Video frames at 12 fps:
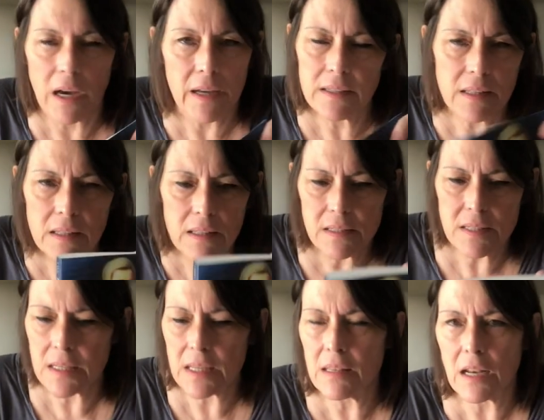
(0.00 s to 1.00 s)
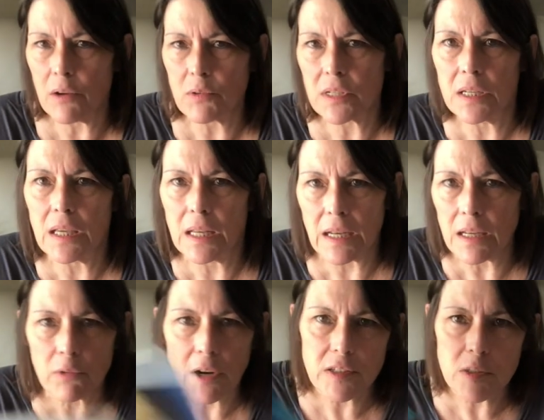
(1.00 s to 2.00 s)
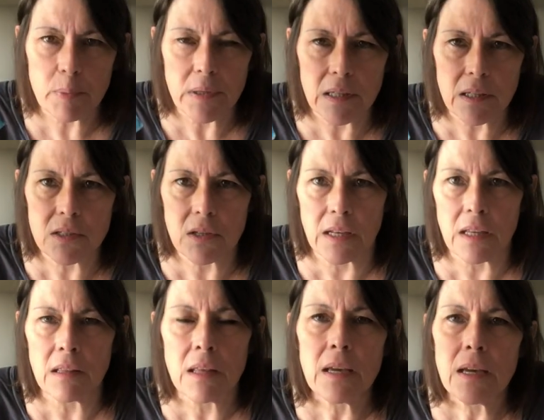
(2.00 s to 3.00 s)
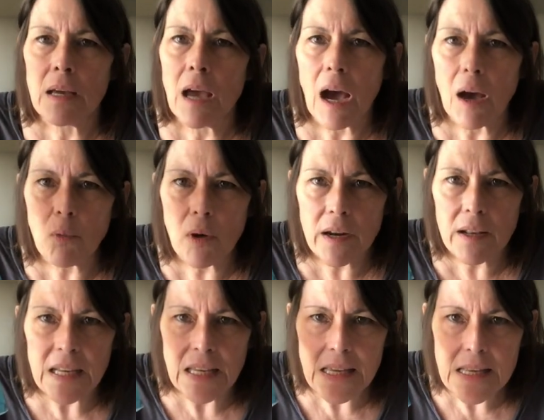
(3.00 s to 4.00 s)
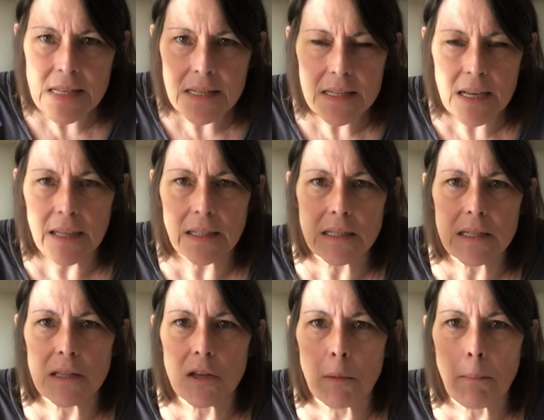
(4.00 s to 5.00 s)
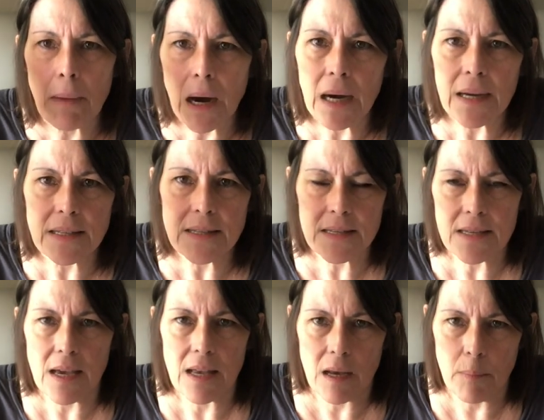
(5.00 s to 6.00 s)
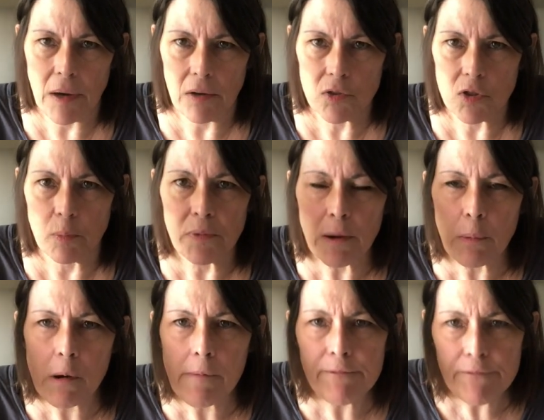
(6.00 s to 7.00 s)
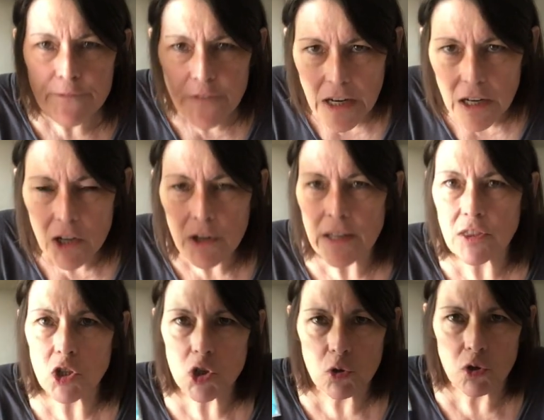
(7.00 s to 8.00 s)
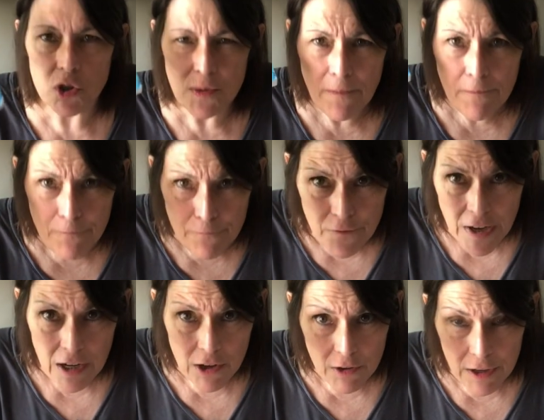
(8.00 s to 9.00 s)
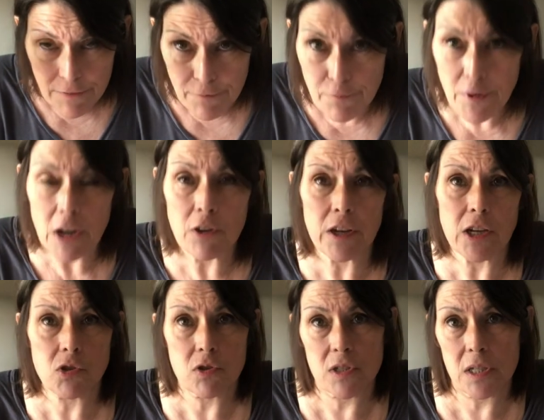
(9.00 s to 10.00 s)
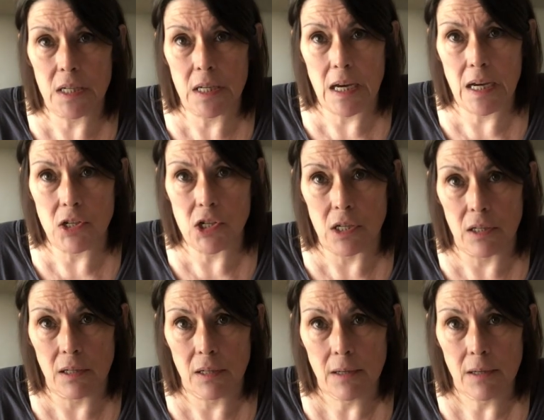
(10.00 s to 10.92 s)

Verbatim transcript: I didn't see that I was going to get any recipes, any I wanted insight to their mindset about soap. They were very the Tudors very very interested in hygiene.